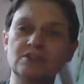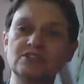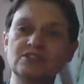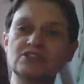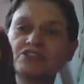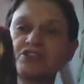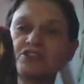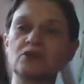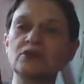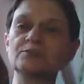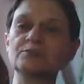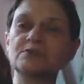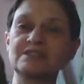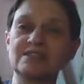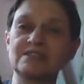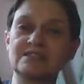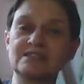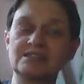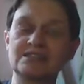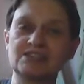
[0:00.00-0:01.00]
sewing
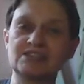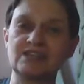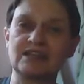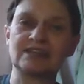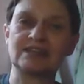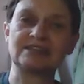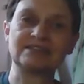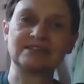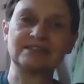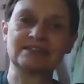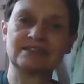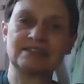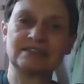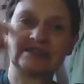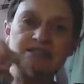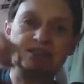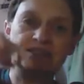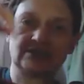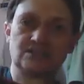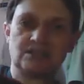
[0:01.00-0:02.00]
machine
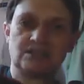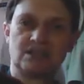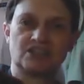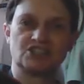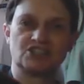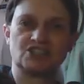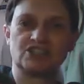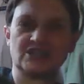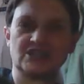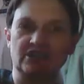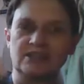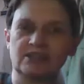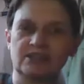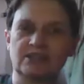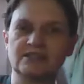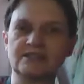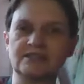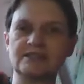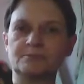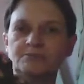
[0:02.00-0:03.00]
stitched
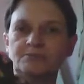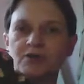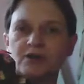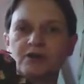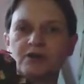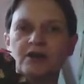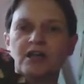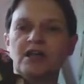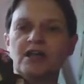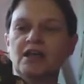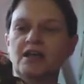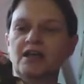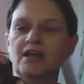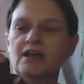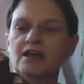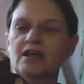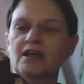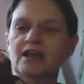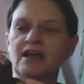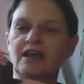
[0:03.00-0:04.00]
in a zipper.
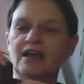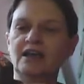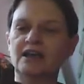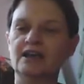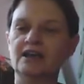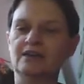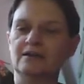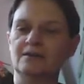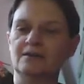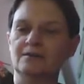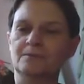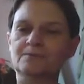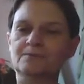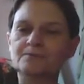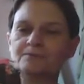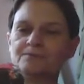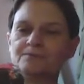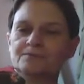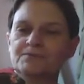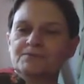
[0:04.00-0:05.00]

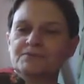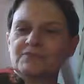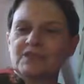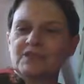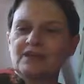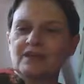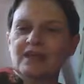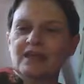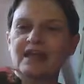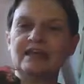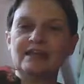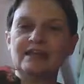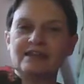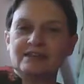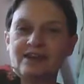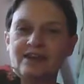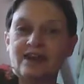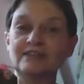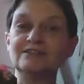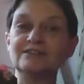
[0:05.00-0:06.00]

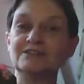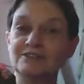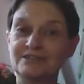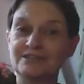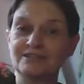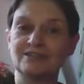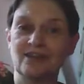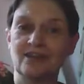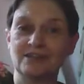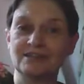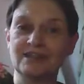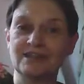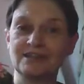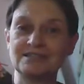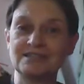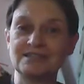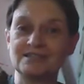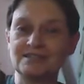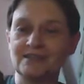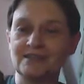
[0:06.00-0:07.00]
And I learned a lot of
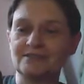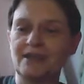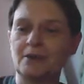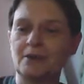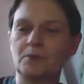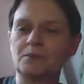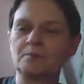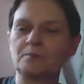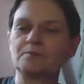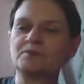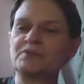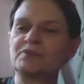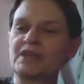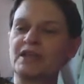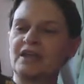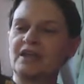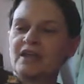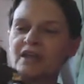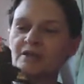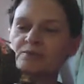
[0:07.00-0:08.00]
lessons on that one.
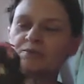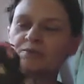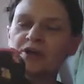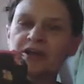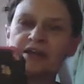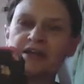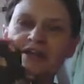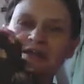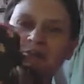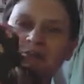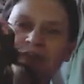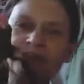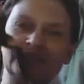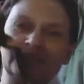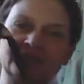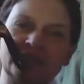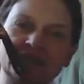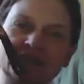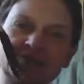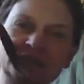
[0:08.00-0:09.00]
But
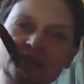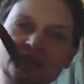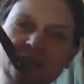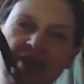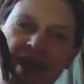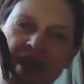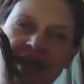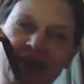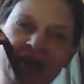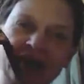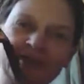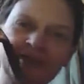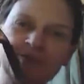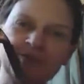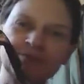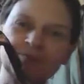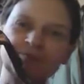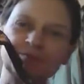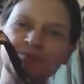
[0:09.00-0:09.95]
anyways, here's the bag.